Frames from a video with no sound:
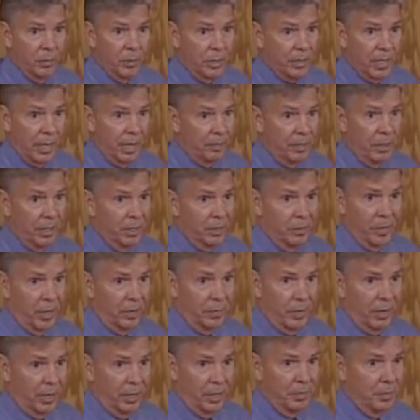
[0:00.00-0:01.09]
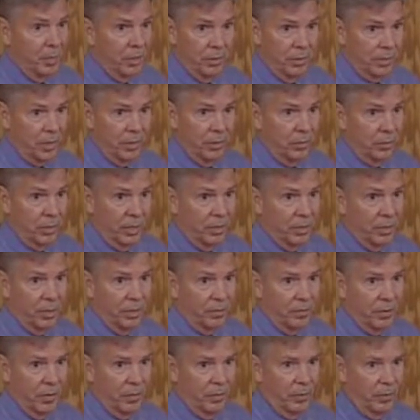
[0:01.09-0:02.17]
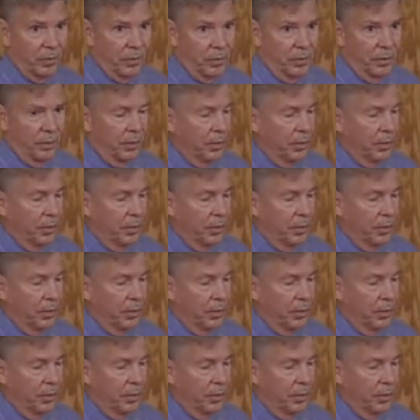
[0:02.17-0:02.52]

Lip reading: what's happening in my body because I don't identify with it.